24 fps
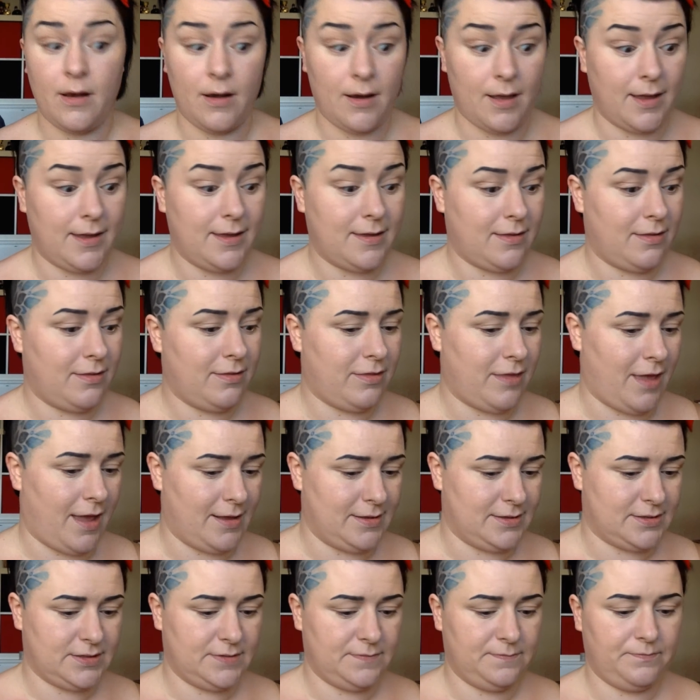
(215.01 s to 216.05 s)
Like
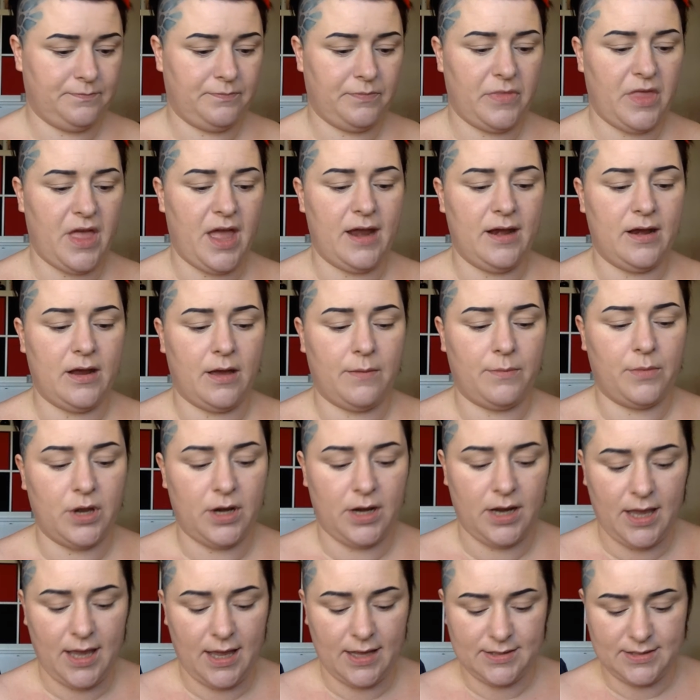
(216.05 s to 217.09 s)
that. Then I'm
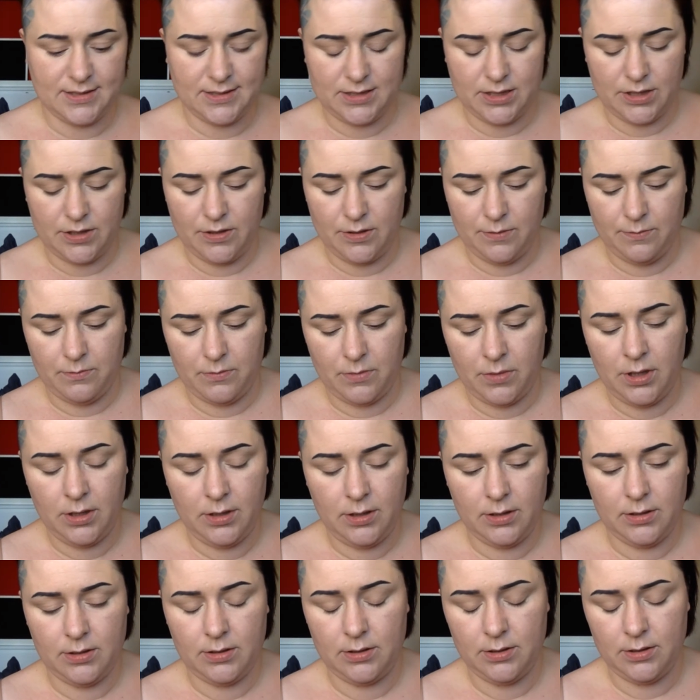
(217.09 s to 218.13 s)
going to get some,
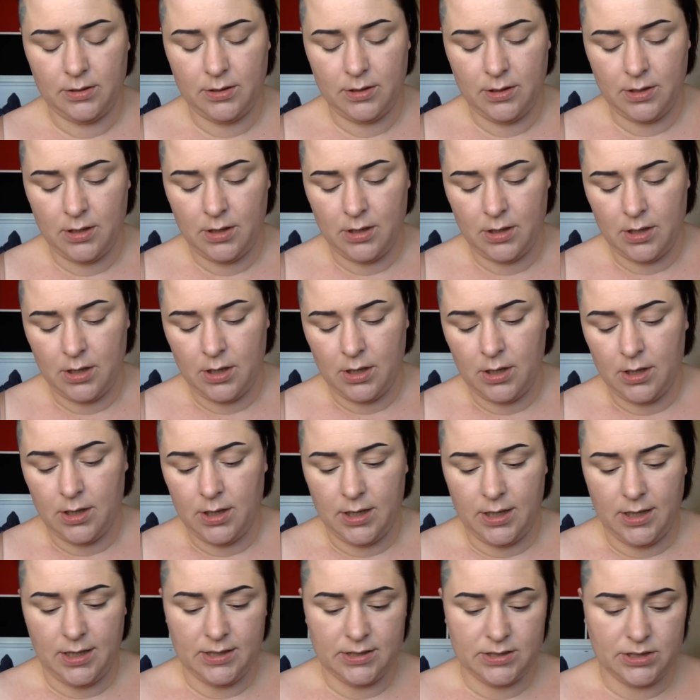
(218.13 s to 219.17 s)

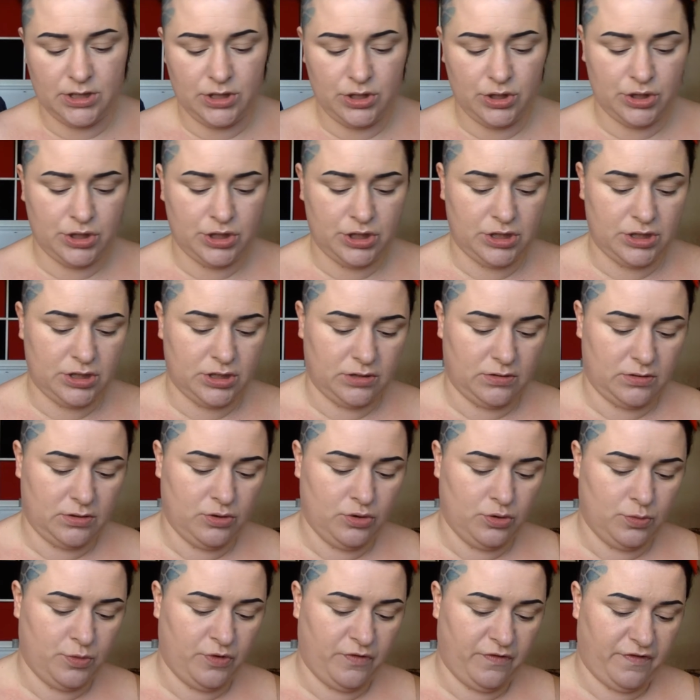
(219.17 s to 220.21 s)
it's just
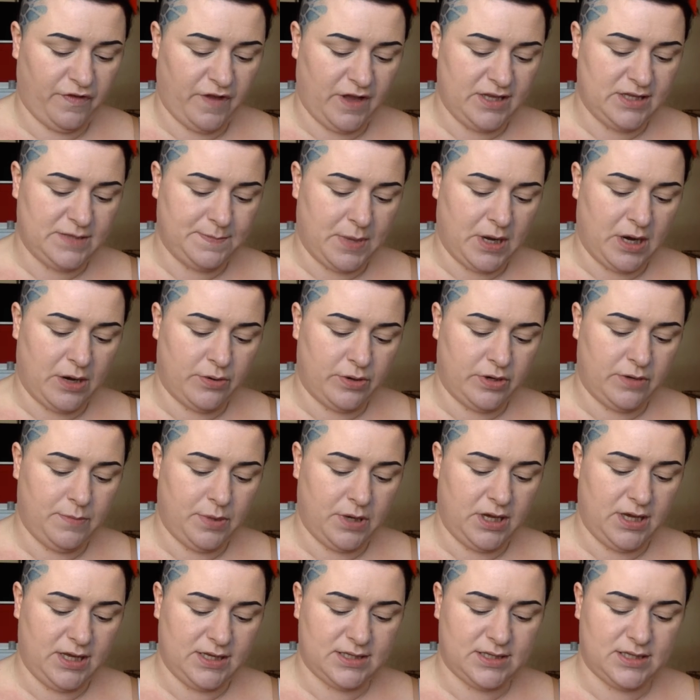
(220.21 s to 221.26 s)
normal face powder,
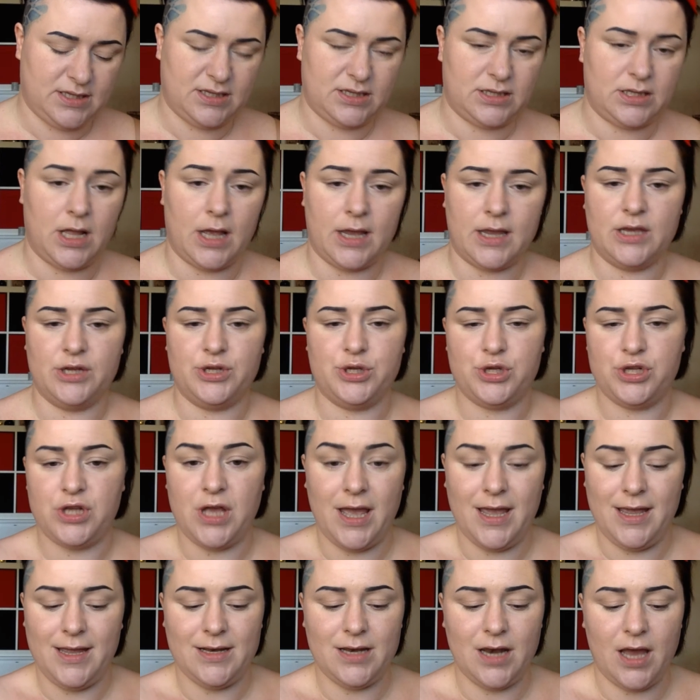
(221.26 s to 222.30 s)
but it's like a
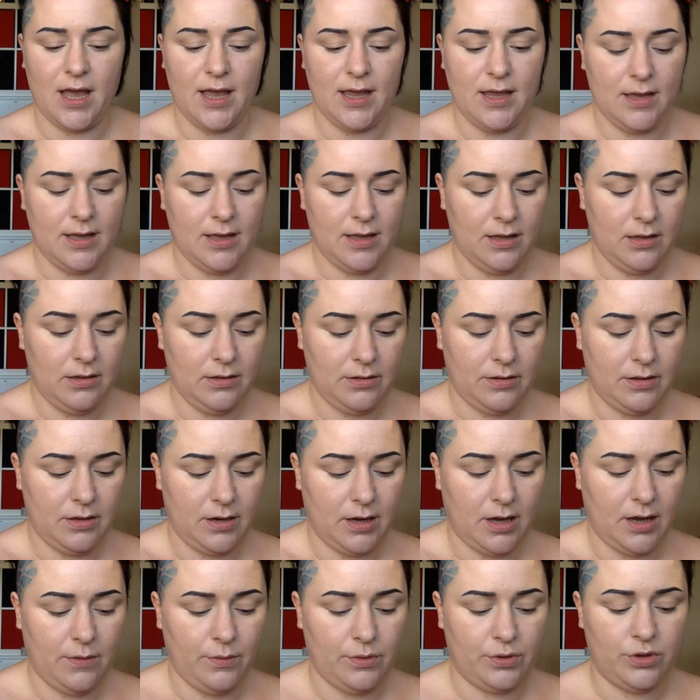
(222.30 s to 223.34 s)
shade lighter
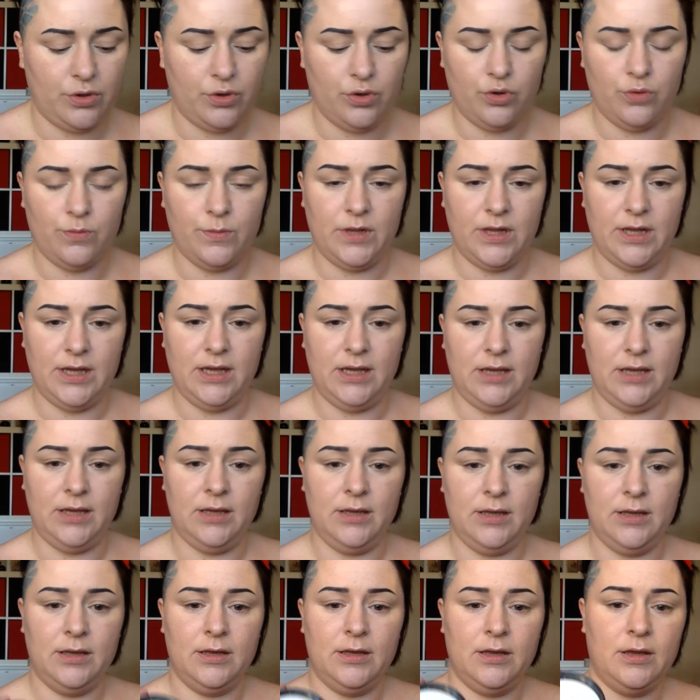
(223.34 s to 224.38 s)
than I would normally
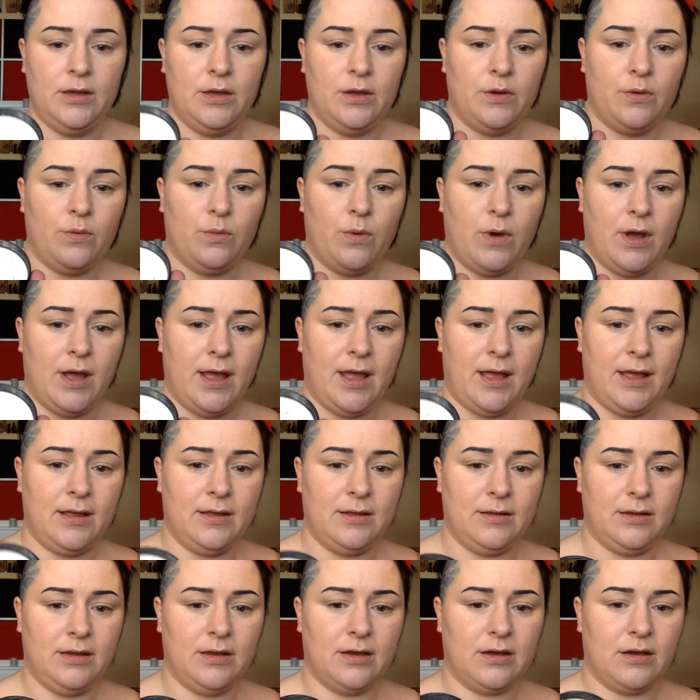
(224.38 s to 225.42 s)
wear.
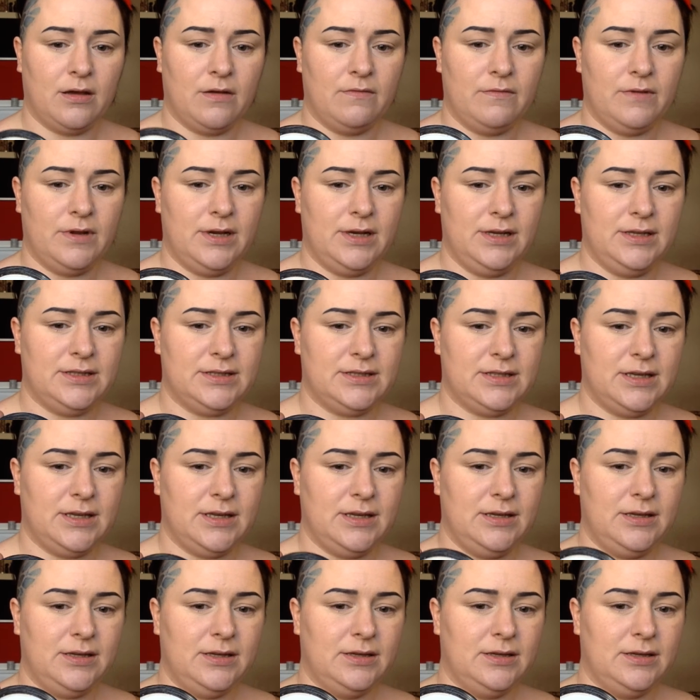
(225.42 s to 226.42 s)
You can't really see.